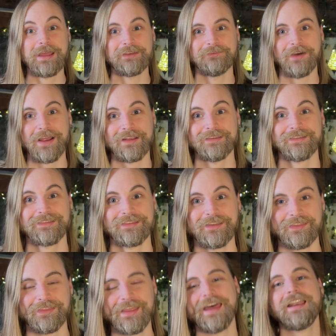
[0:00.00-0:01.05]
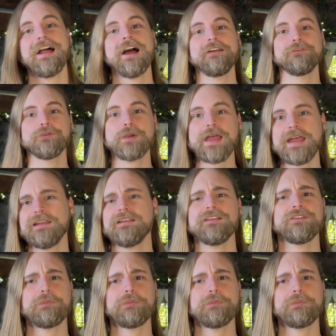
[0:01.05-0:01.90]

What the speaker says: advice that I've read.